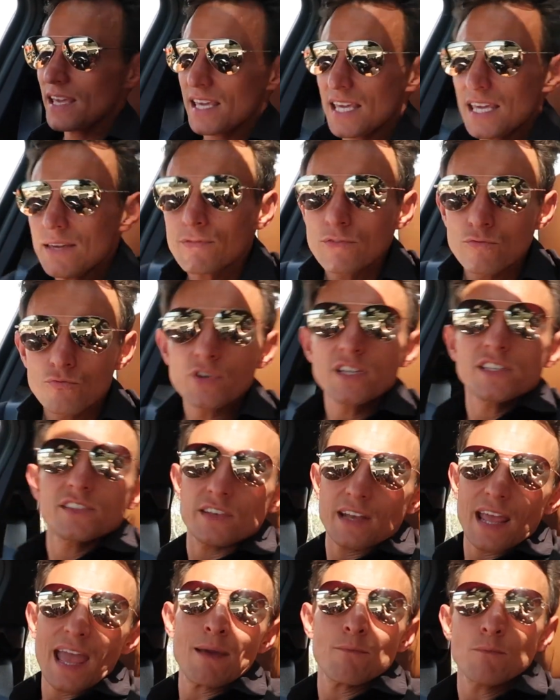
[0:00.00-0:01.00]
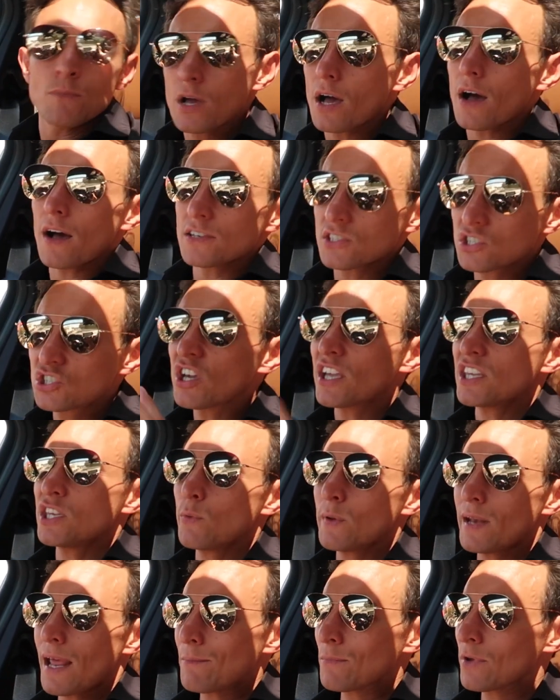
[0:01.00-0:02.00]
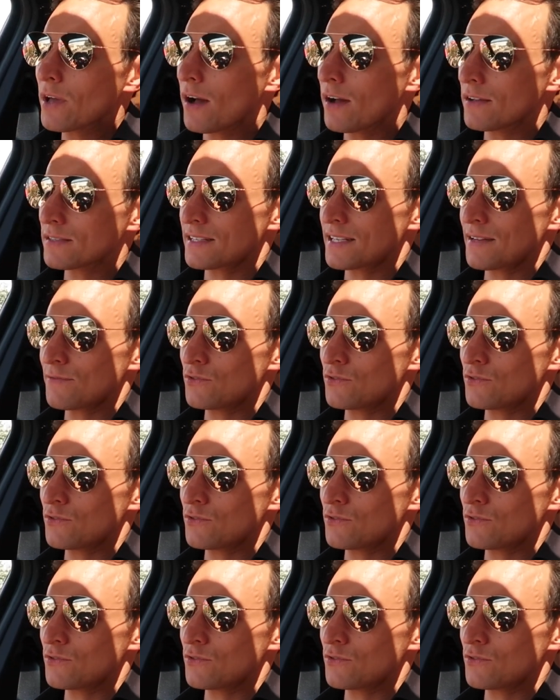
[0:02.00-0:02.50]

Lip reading: even recent M cars, genuine M cars that